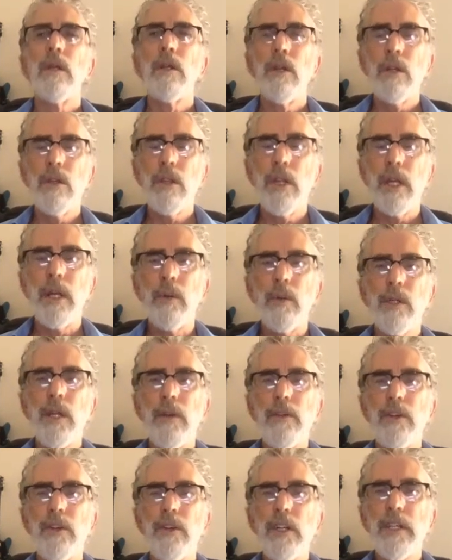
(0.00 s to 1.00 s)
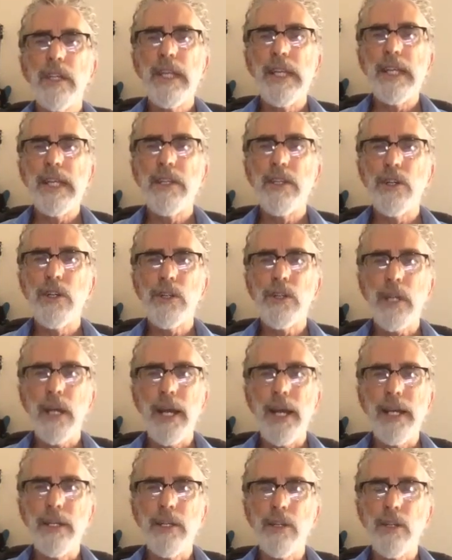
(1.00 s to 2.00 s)
Good thing. Whichever is the easier
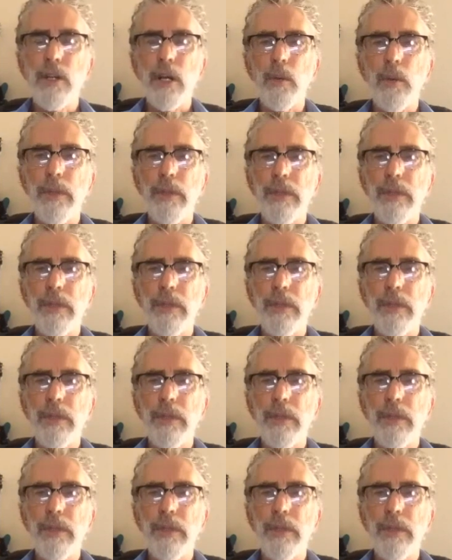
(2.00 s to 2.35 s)
side, start with